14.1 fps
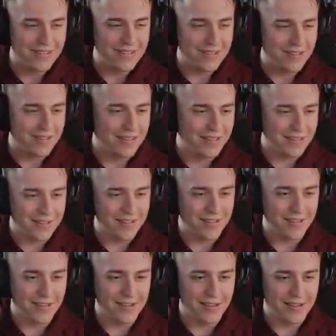
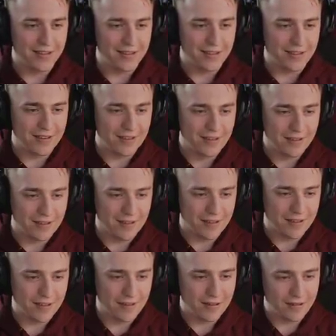
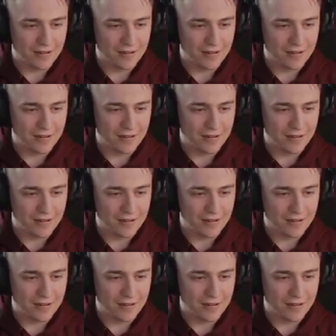(no one is talking)